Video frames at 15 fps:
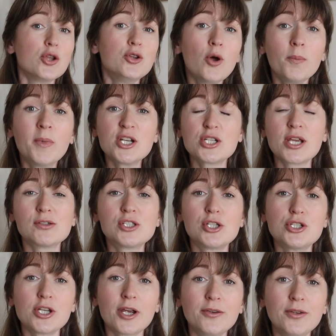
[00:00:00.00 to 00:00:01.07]
Not much else
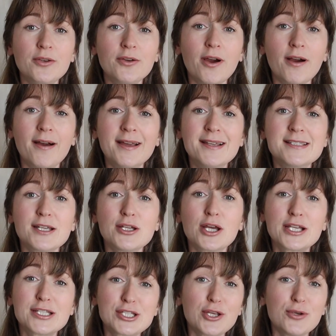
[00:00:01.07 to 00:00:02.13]
to show you guys,
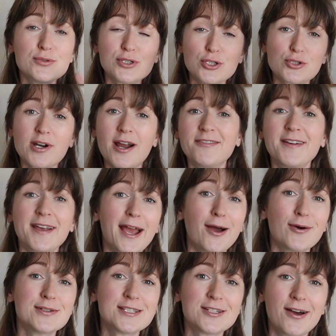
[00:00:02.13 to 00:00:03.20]
excuse the traffic
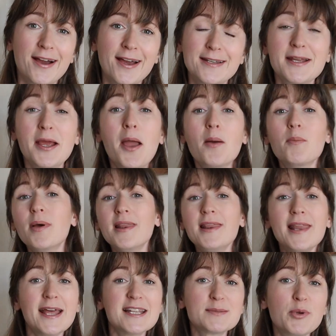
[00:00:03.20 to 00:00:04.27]
outside, but
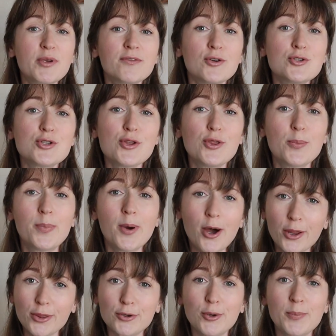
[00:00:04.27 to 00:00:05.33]
let's move on to the
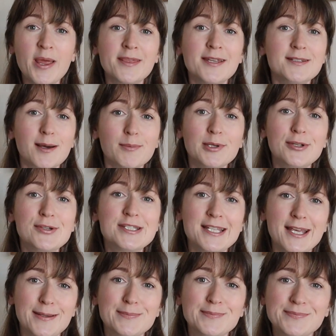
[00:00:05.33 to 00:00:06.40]
bathroom and the
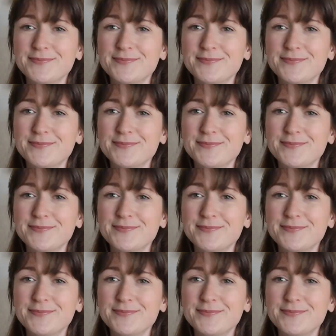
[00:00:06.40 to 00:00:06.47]
WC.